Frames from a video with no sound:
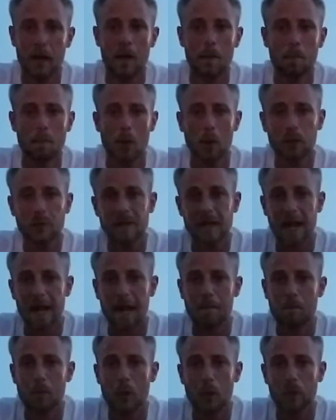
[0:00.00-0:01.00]

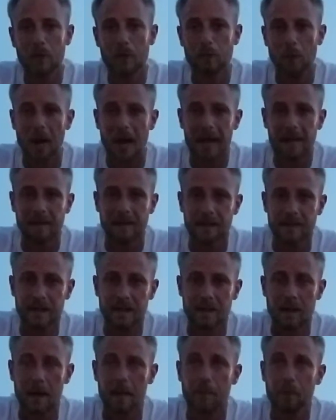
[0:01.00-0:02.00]
post-game, post-practice
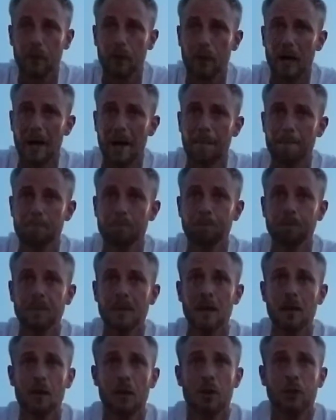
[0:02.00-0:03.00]
stuff. Okay,
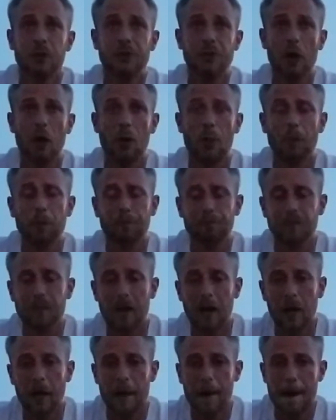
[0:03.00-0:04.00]
so
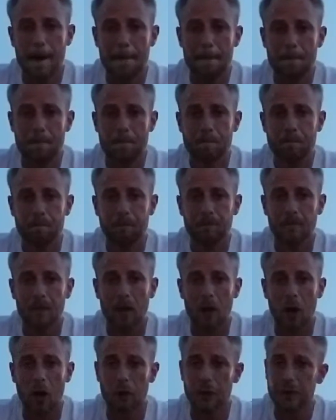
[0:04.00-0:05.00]
I'll
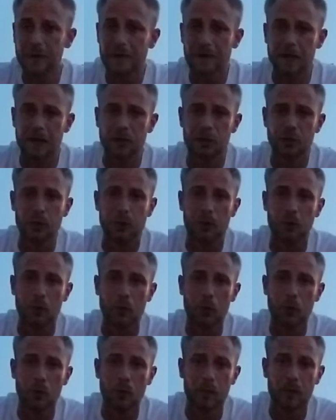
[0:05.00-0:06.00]
just lead you
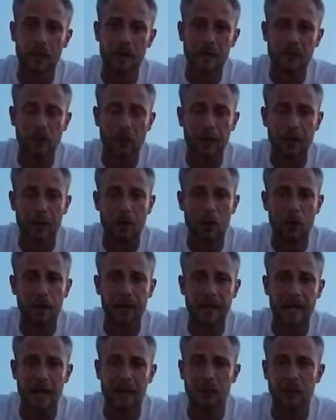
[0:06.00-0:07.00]
through this one. I call the
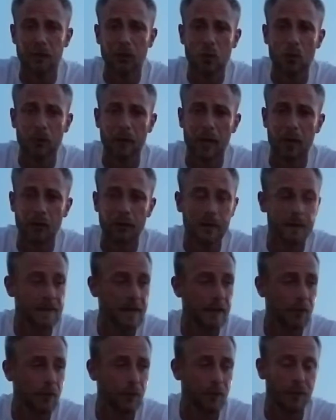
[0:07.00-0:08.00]
Kenyan cool down because I
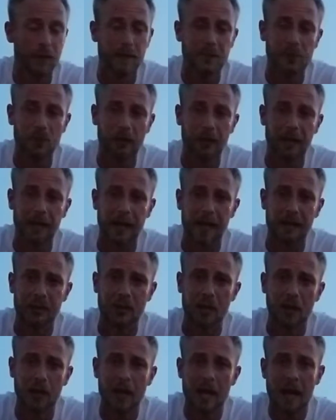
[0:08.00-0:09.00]
learned this one in
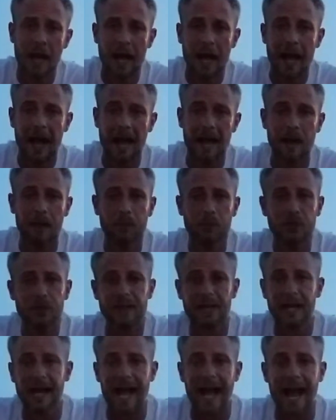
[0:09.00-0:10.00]
Kenya, and I'm just
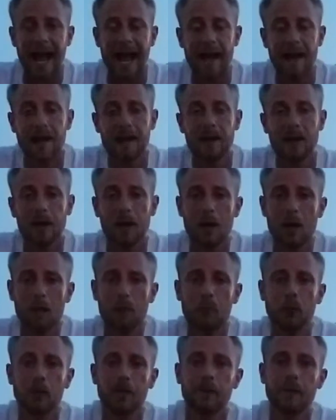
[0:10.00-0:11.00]
gonna add a
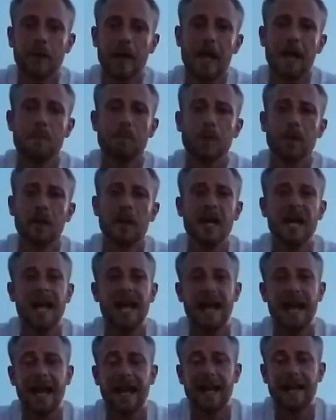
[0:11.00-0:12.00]
couple of hip
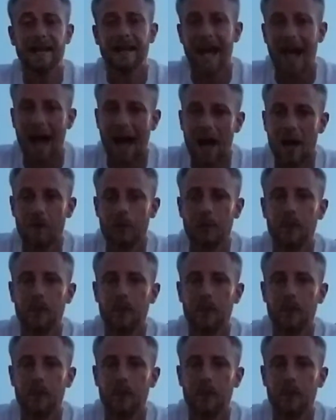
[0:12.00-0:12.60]
and calf